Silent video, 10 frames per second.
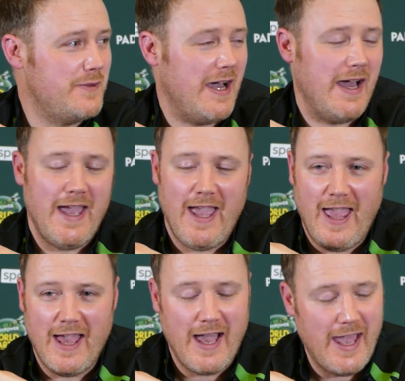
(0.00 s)
that
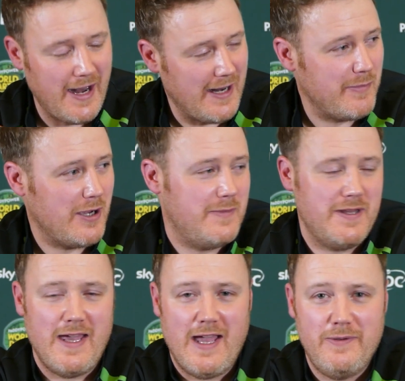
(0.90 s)
at any
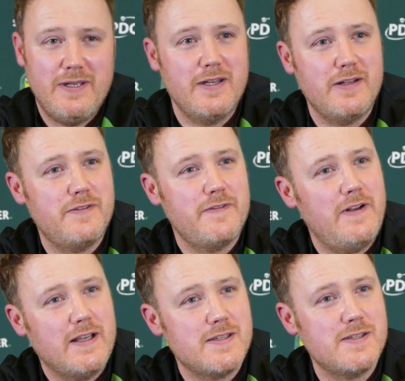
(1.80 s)
moment there he could have
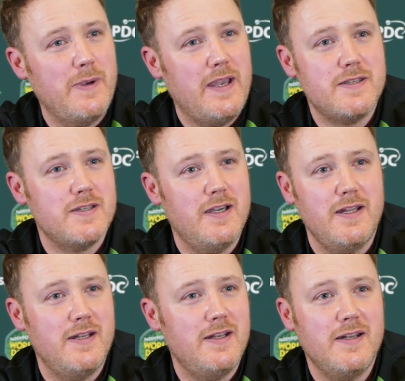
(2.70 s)
flipped the switch
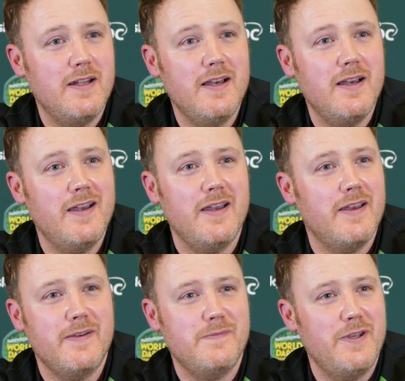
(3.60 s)
and
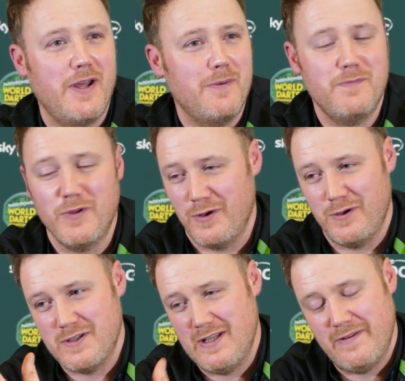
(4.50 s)
not
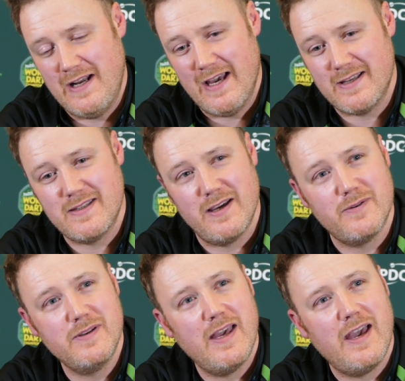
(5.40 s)
lost another leg. So
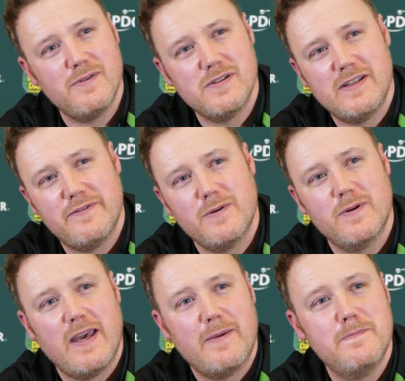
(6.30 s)
yeah, it was a
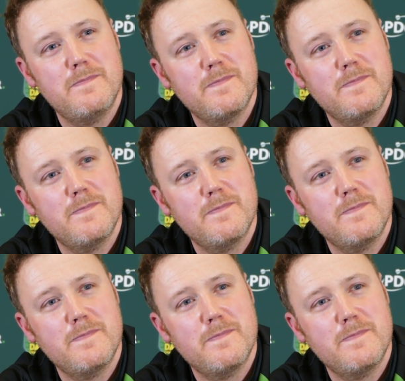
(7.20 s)
difficult game.